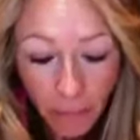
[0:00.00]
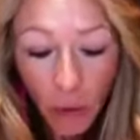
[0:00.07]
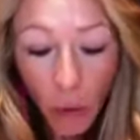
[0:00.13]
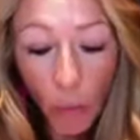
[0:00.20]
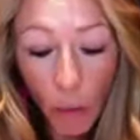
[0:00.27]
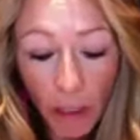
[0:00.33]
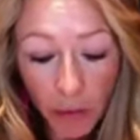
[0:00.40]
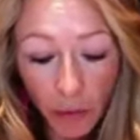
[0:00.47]

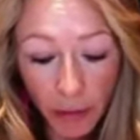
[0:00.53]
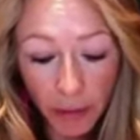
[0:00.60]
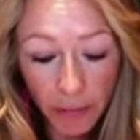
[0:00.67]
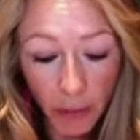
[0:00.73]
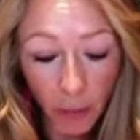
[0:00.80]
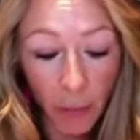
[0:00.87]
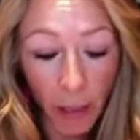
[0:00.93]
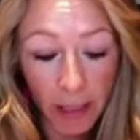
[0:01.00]
what
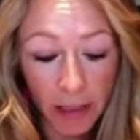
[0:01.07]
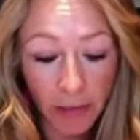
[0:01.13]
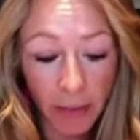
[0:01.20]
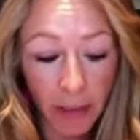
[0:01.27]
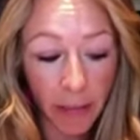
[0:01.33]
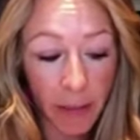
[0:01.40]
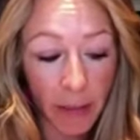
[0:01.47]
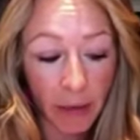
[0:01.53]
dreams are
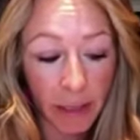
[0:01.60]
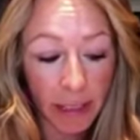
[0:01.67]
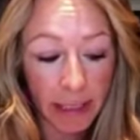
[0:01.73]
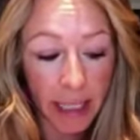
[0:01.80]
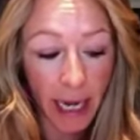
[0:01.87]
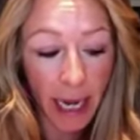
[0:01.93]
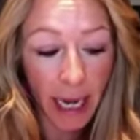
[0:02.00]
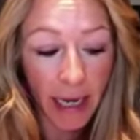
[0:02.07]
possibly about to
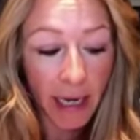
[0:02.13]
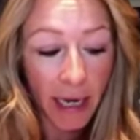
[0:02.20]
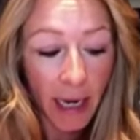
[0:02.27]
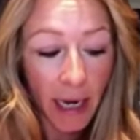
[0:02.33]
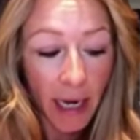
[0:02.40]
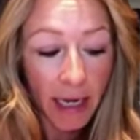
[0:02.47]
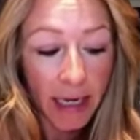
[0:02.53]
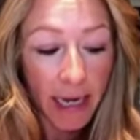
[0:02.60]
die.
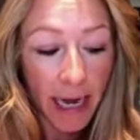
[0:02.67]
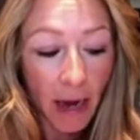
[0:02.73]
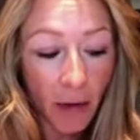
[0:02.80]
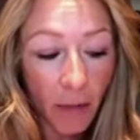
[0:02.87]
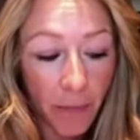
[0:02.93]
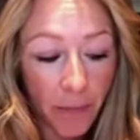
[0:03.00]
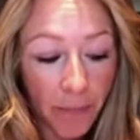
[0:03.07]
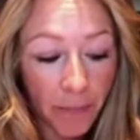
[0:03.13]

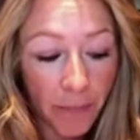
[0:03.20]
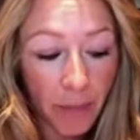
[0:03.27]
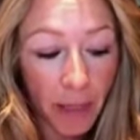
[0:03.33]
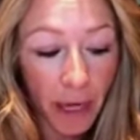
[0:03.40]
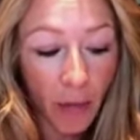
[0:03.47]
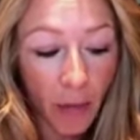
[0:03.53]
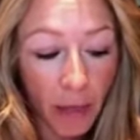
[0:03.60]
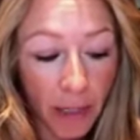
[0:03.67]
Now,
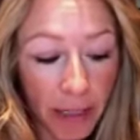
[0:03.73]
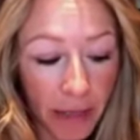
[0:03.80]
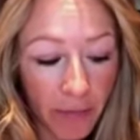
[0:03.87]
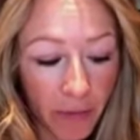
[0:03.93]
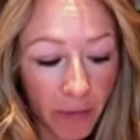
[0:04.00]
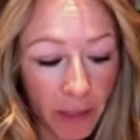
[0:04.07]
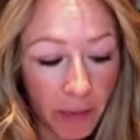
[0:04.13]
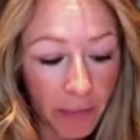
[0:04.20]
I want to give
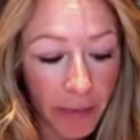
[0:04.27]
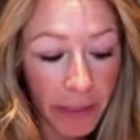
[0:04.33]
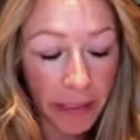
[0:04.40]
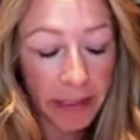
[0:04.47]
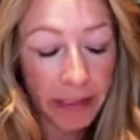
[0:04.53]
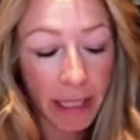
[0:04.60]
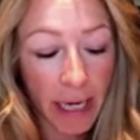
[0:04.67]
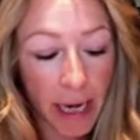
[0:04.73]
you this
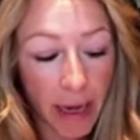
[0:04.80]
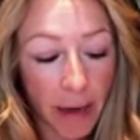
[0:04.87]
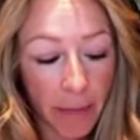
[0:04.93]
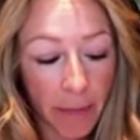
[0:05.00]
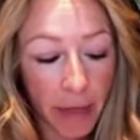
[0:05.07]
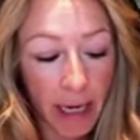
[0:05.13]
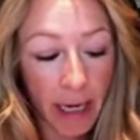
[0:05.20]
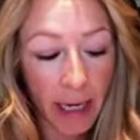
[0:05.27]
piece. Um,
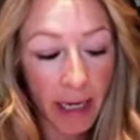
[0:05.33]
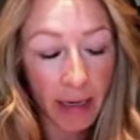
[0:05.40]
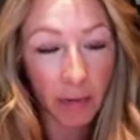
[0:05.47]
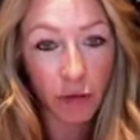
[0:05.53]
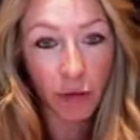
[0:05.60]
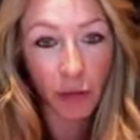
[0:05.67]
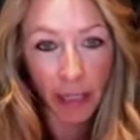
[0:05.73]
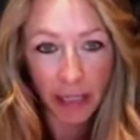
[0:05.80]
I
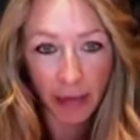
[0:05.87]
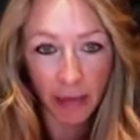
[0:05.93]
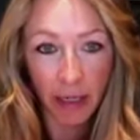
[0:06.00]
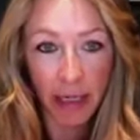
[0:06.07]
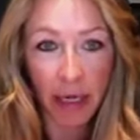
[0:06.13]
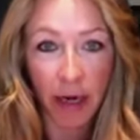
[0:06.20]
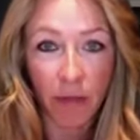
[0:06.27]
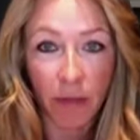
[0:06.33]
am training
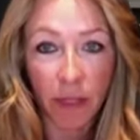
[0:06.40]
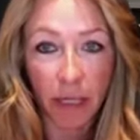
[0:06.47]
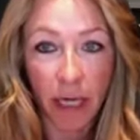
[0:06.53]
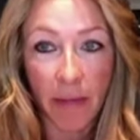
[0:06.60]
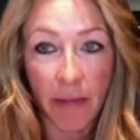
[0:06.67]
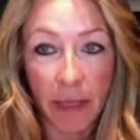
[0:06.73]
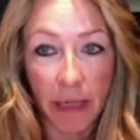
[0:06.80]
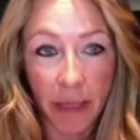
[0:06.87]
right now with a
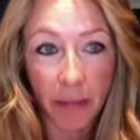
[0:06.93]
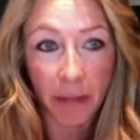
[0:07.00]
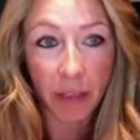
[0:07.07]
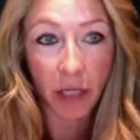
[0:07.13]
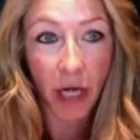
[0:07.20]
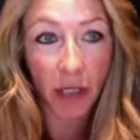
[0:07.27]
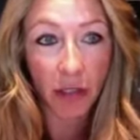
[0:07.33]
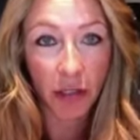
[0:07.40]
guy by the name of
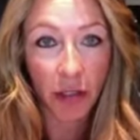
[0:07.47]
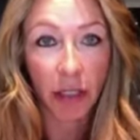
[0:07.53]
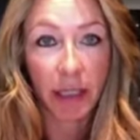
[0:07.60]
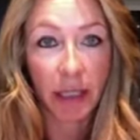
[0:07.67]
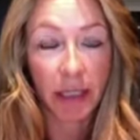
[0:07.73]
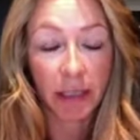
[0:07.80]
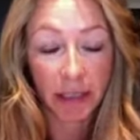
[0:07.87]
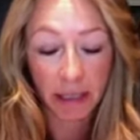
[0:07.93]
Todd
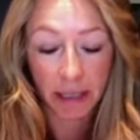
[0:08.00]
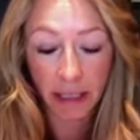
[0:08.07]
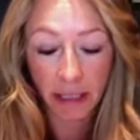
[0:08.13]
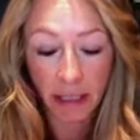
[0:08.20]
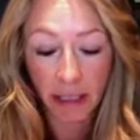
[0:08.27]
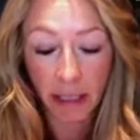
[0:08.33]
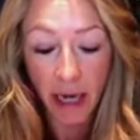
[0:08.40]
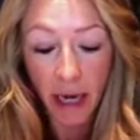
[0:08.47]
Durkins.
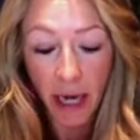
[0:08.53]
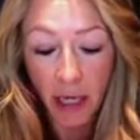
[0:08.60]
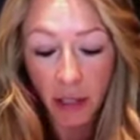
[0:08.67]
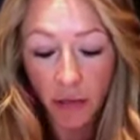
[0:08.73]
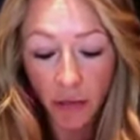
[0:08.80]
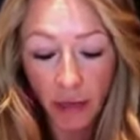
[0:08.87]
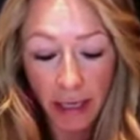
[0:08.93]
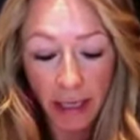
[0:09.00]
He
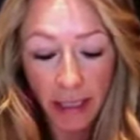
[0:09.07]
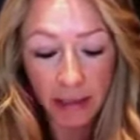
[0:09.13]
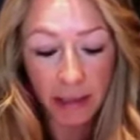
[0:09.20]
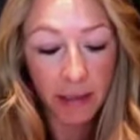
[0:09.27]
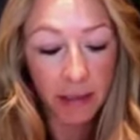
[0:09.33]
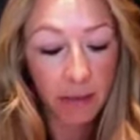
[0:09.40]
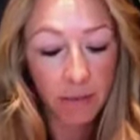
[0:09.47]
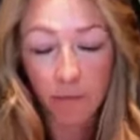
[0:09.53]

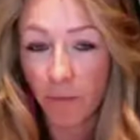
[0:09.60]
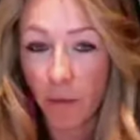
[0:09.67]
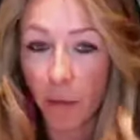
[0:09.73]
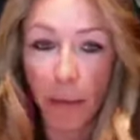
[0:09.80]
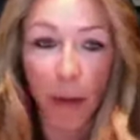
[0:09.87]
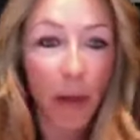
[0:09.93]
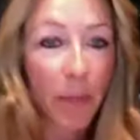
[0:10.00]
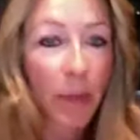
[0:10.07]
trains
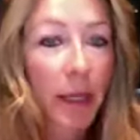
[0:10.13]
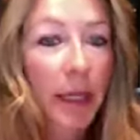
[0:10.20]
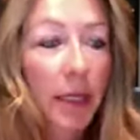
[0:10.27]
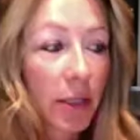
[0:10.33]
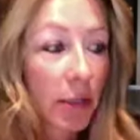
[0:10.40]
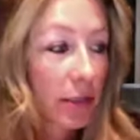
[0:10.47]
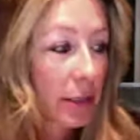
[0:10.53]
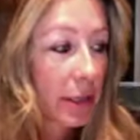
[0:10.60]
football
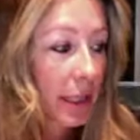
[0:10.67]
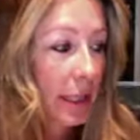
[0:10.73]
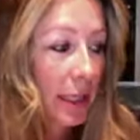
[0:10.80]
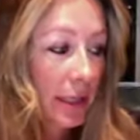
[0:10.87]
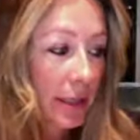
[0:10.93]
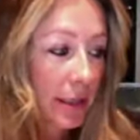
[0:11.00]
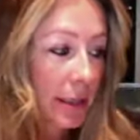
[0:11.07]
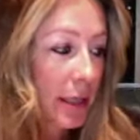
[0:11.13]
players
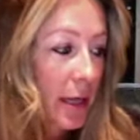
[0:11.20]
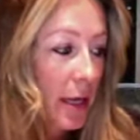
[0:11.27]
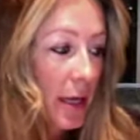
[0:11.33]
and